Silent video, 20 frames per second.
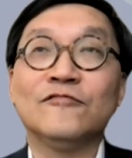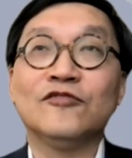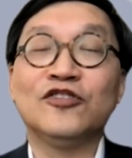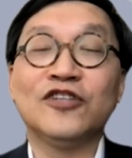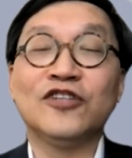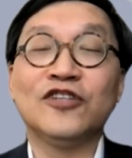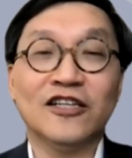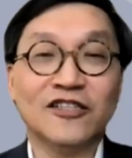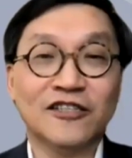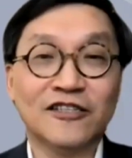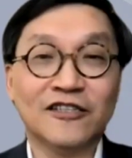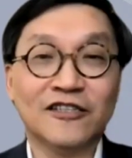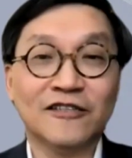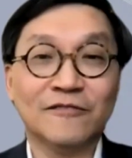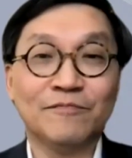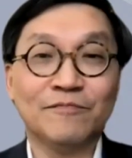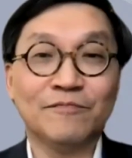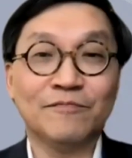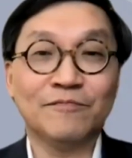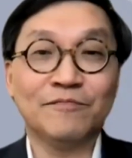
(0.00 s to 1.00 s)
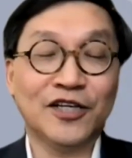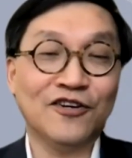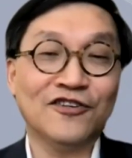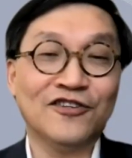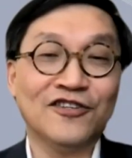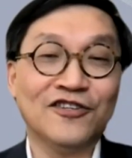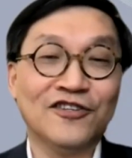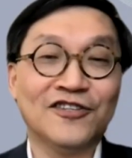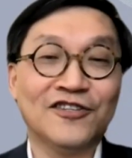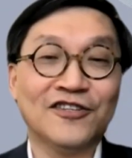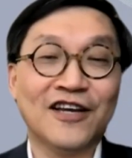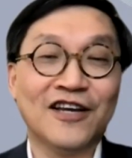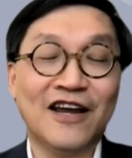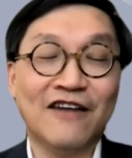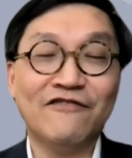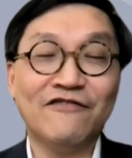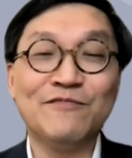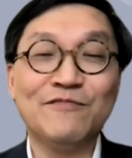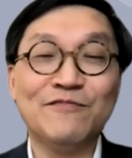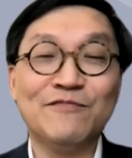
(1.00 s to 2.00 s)
Just because
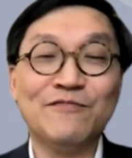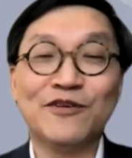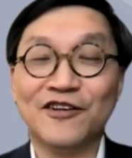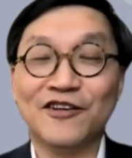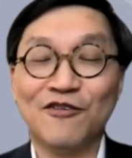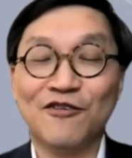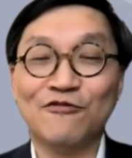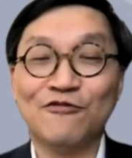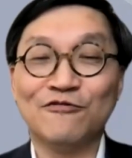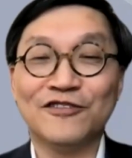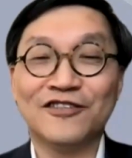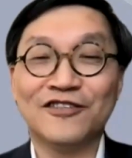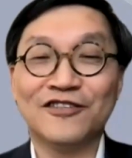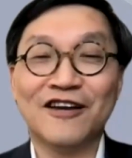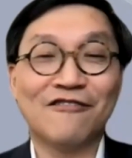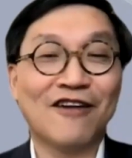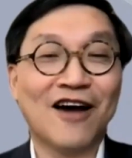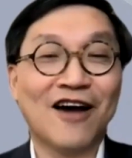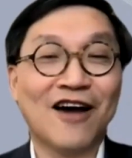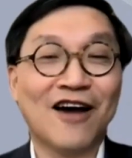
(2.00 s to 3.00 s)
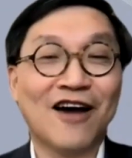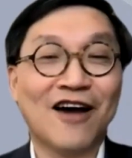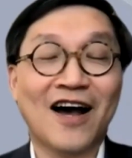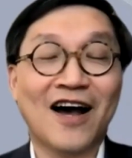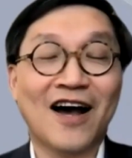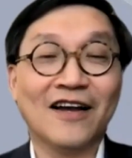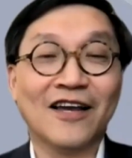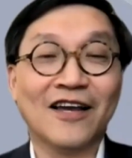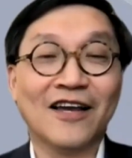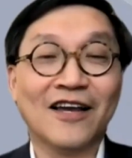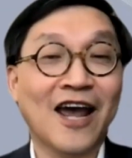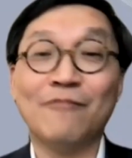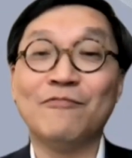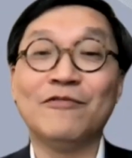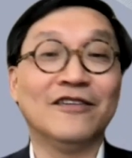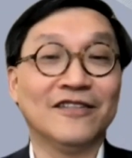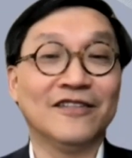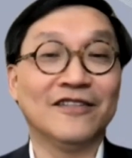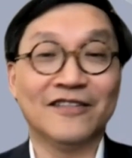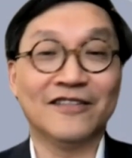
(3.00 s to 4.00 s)
everyone knows there are
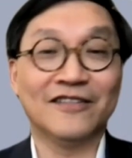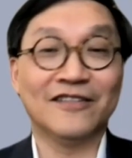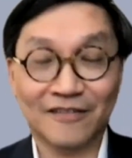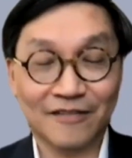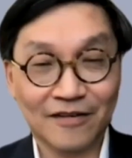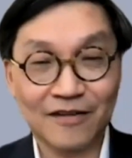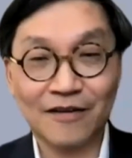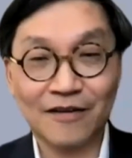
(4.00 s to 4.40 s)
cameras,